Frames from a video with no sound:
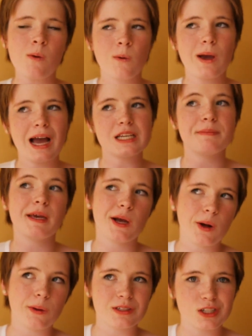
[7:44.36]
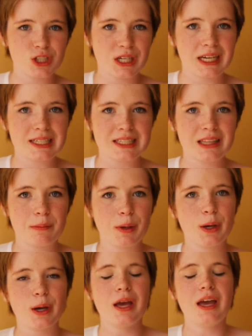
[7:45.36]
or cadmium gold as she is in the
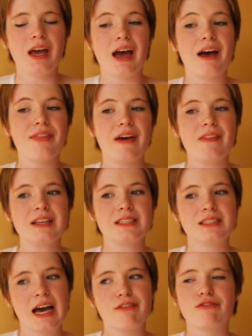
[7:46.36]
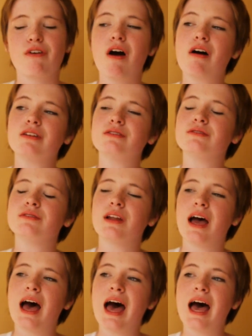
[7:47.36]
book, and then there's saffron
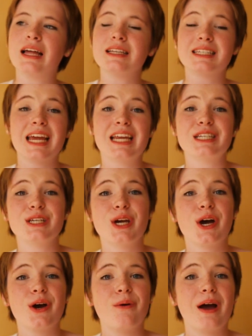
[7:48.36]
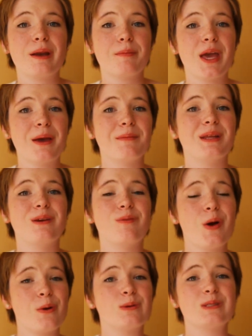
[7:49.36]
and indigo and permanent
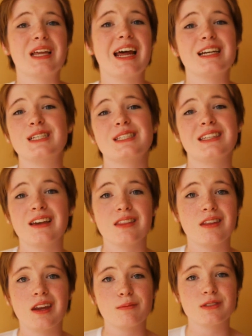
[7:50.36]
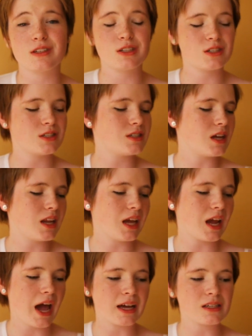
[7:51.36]
rose, and I just think the names are just
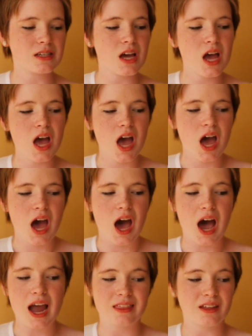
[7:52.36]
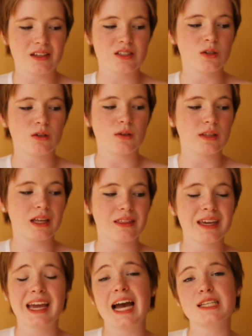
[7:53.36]
stunning, and I think they're so cool. I
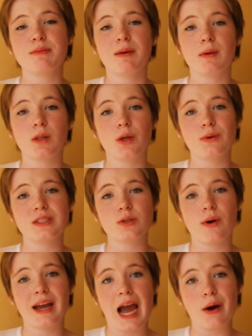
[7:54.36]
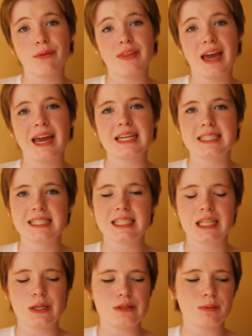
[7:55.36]
think cadmium, although it's quite out there, it's
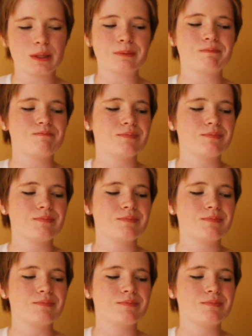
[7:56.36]
still usable.